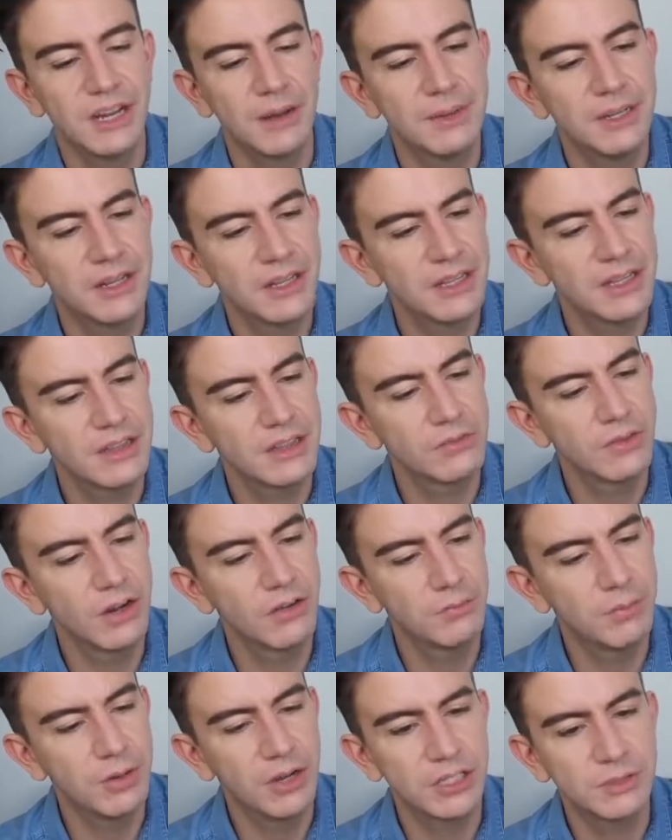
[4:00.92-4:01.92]
it. I mean, I think the
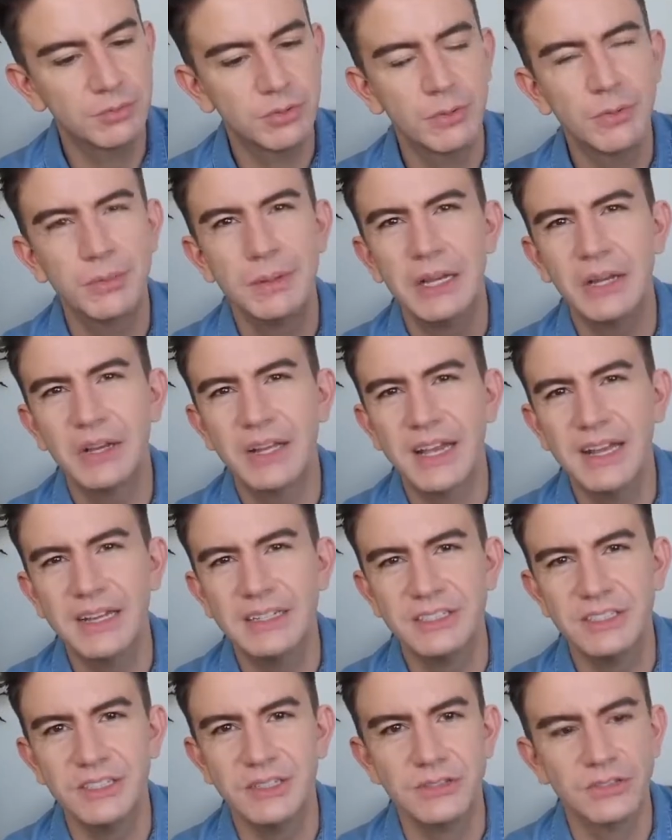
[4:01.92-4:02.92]
rough part's probably okay
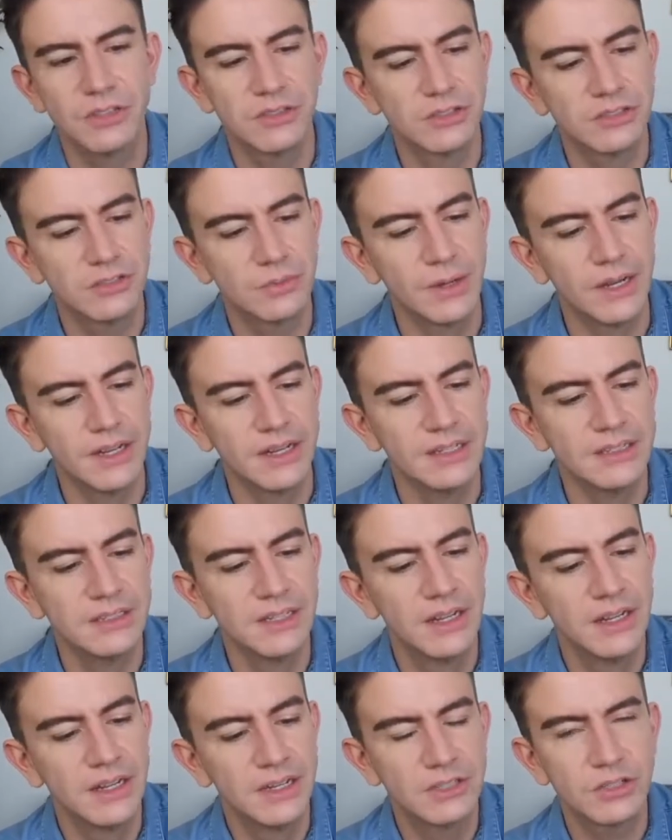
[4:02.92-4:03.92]
to use on the suede,
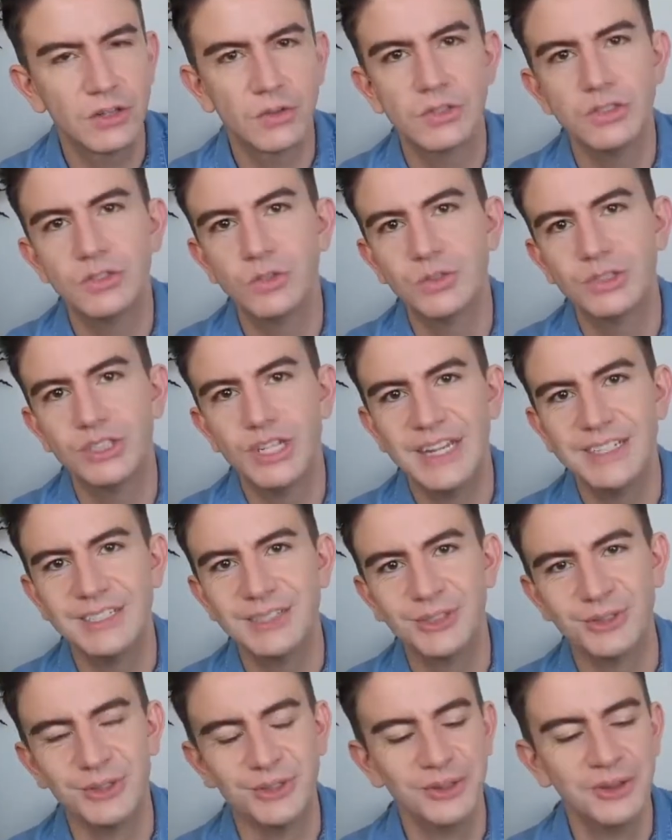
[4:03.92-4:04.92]
as long as you're
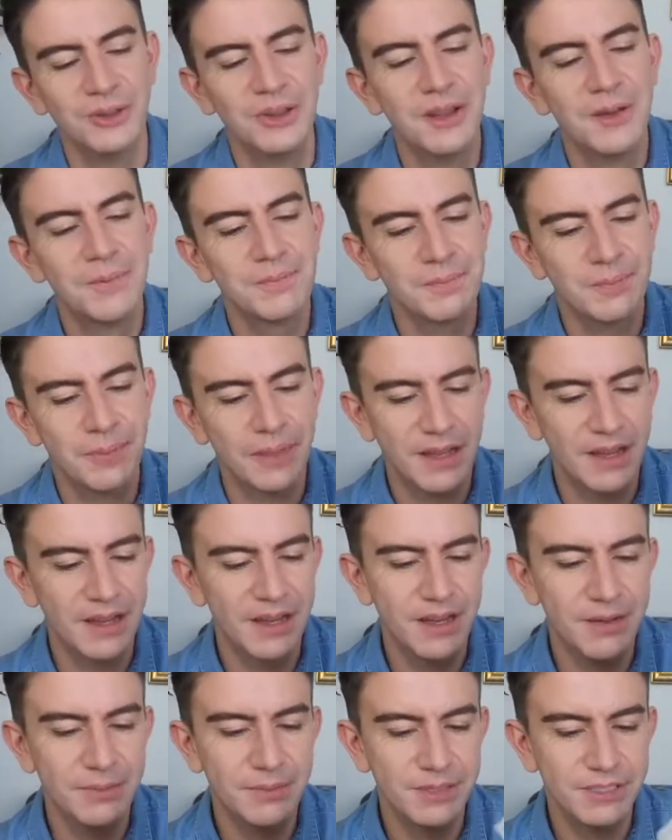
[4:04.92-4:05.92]
gentle.
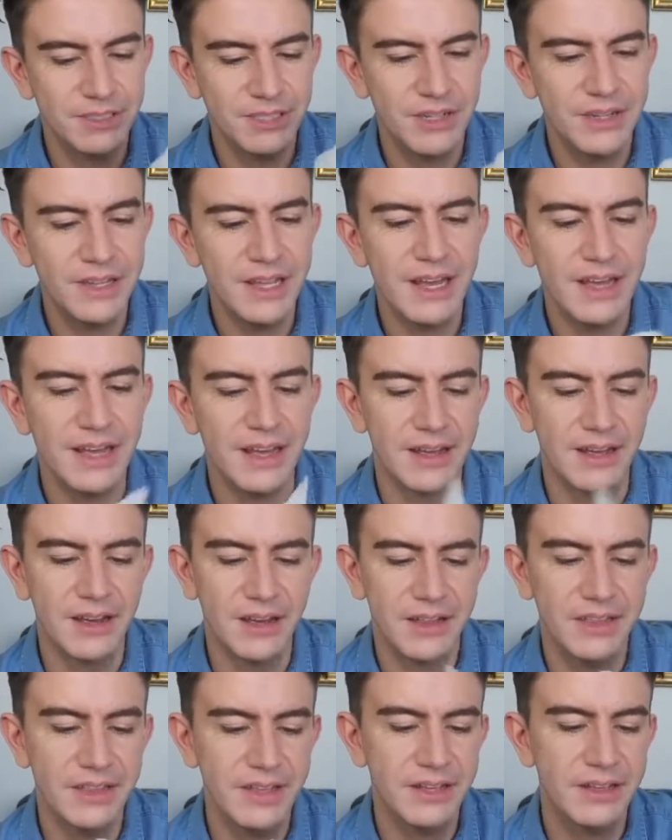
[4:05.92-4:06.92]
So yeah,
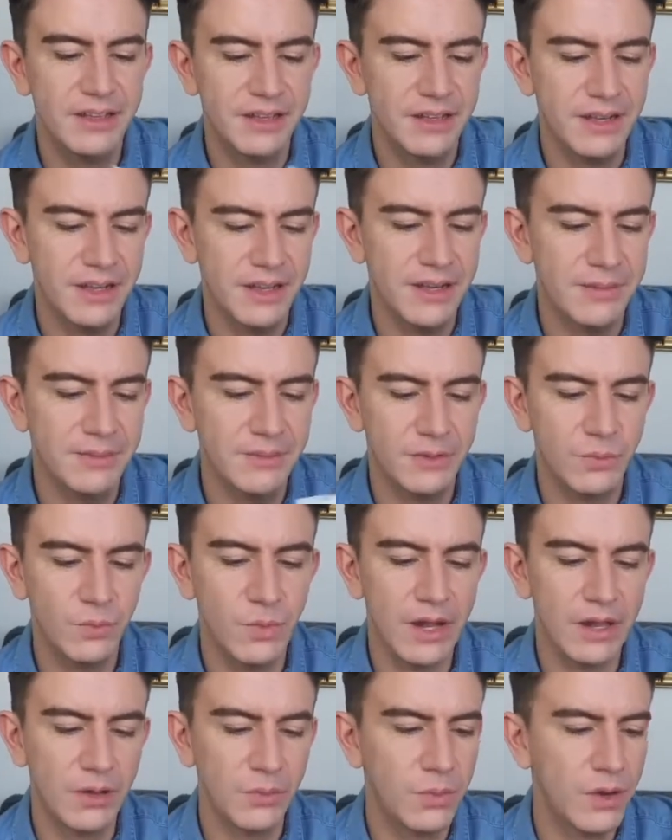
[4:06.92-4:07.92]
I think
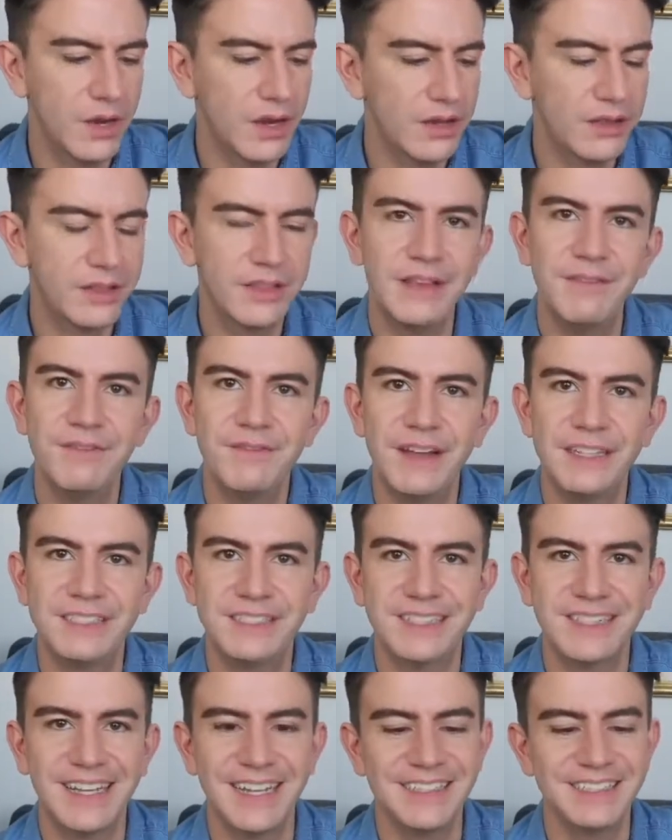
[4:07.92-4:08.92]
well worth
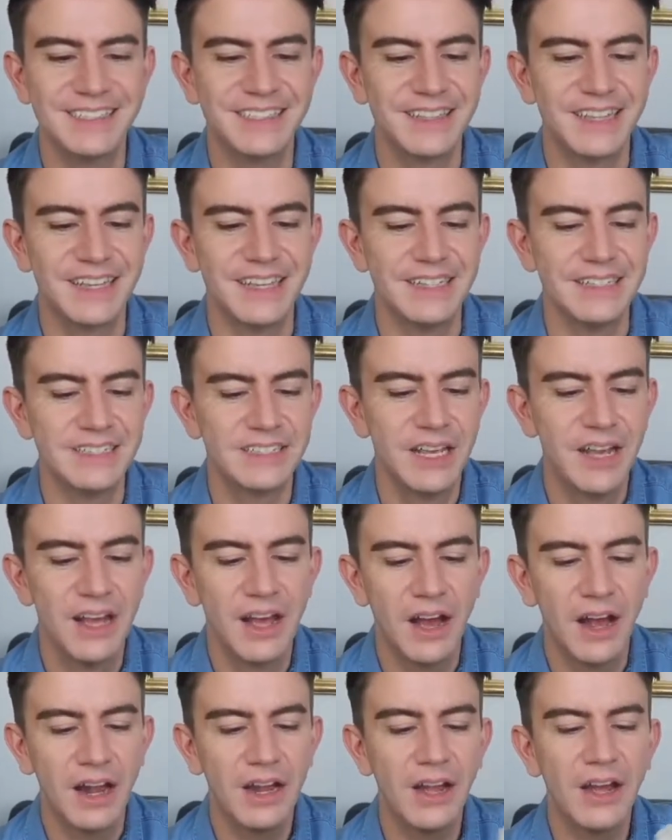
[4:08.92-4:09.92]
investigating these.
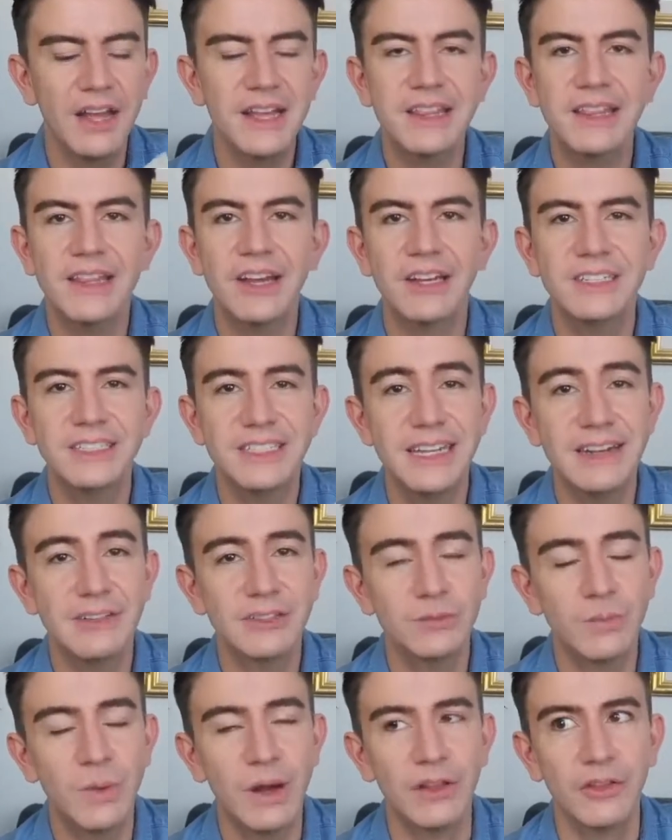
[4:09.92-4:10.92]
I like the idea
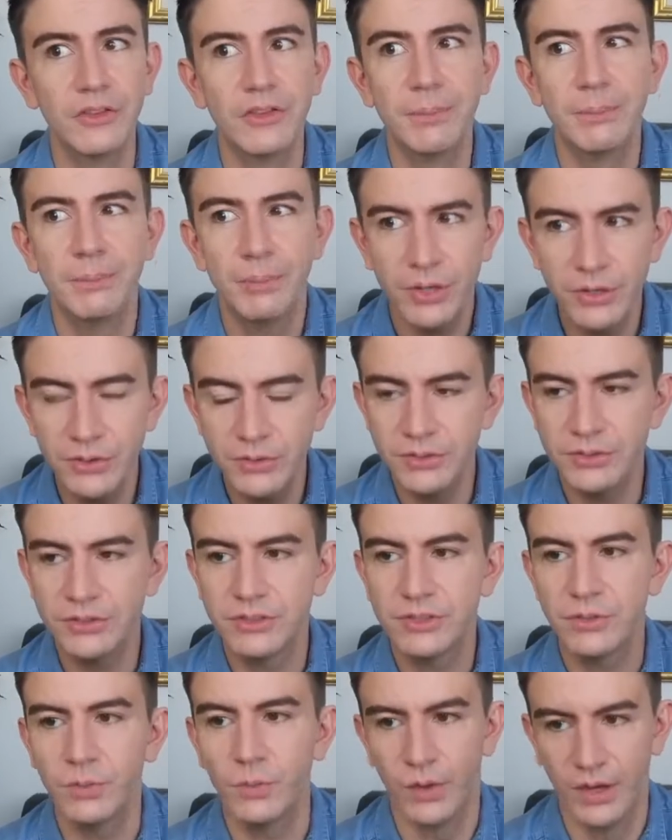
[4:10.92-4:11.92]
as well that the
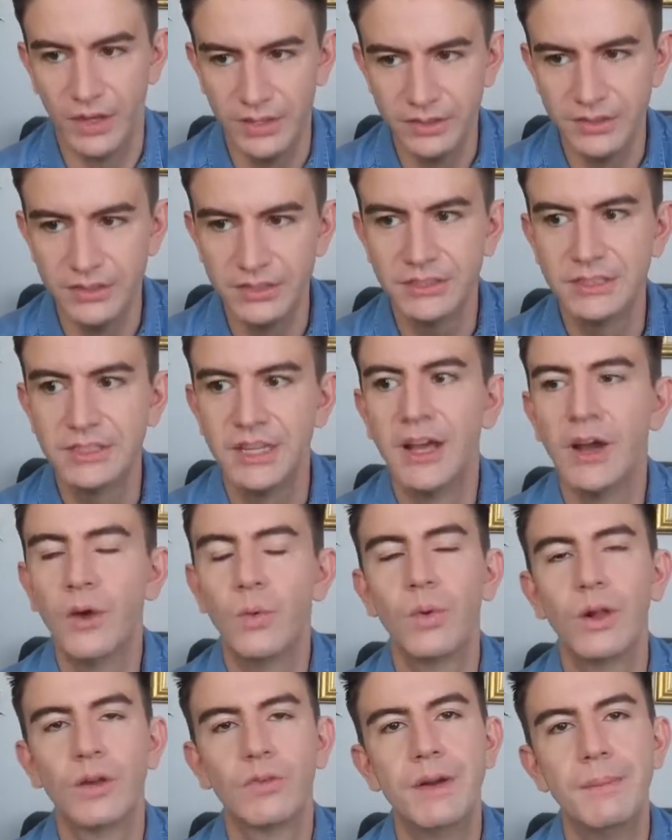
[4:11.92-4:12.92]
boot ones
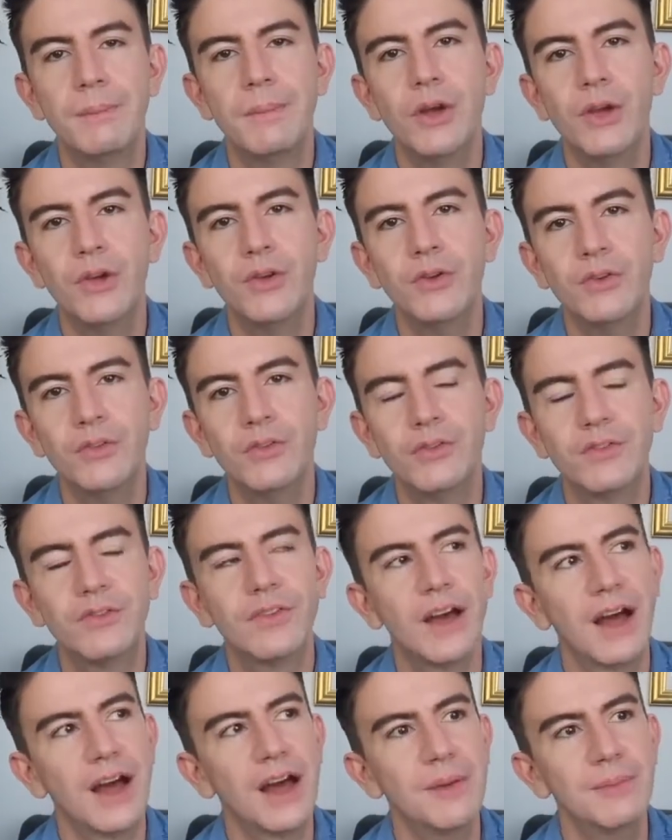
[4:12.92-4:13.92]
will
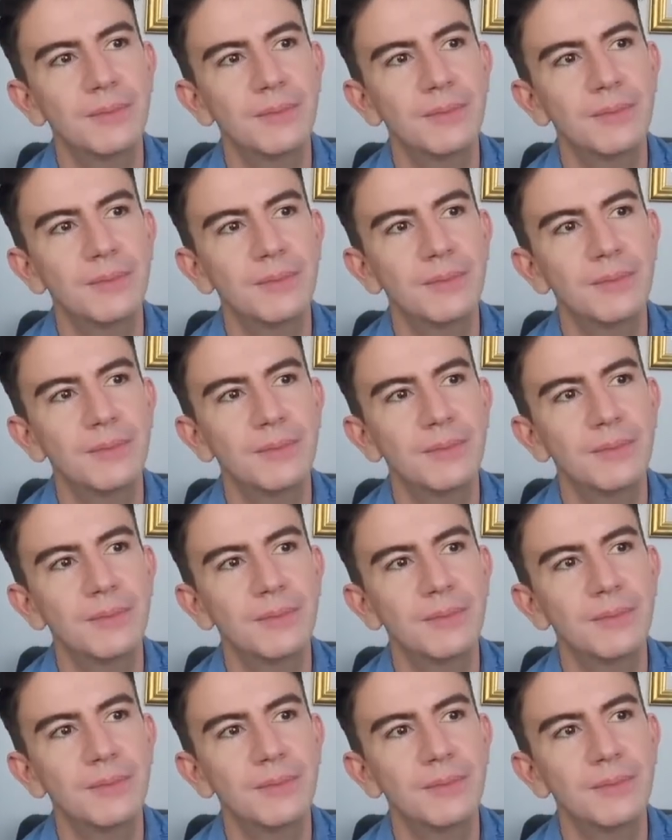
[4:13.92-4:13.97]
remove